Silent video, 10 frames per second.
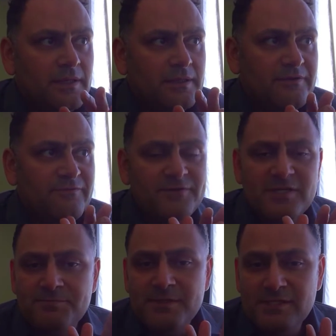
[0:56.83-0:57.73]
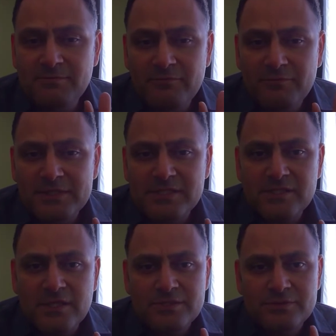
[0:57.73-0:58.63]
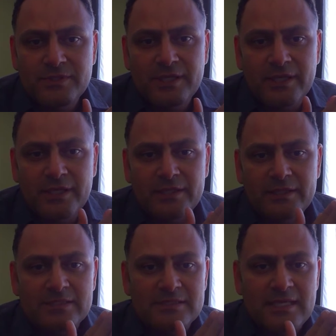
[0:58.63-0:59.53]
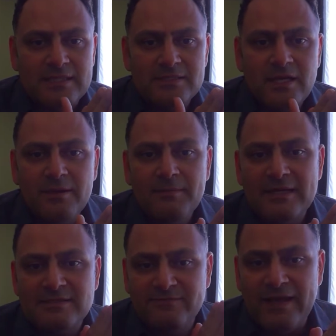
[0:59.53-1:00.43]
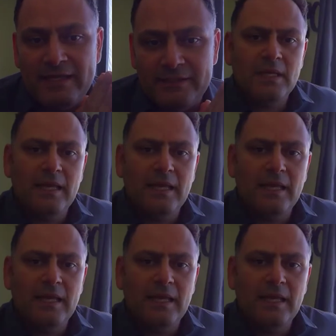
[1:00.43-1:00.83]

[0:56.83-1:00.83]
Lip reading: the first principle we will discuss today is that time has value.